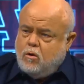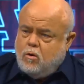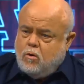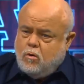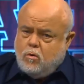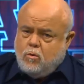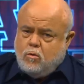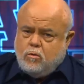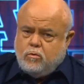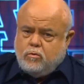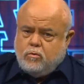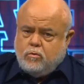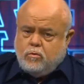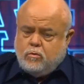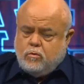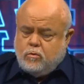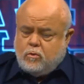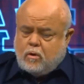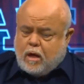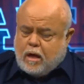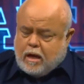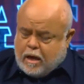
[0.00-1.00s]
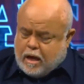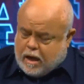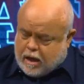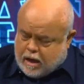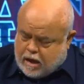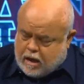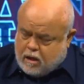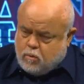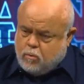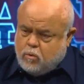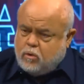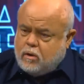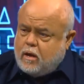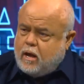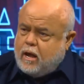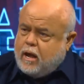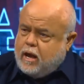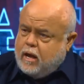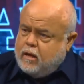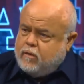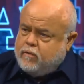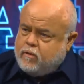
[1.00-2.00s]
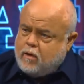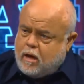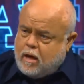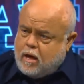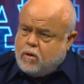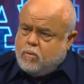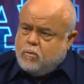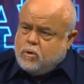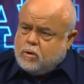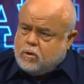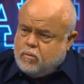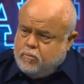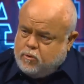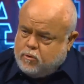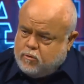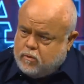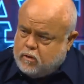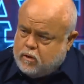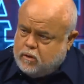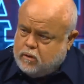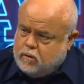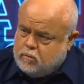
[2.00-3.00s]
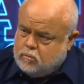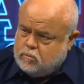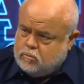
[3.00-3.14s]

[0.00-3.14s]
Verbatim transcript: on Howard and the Howard community?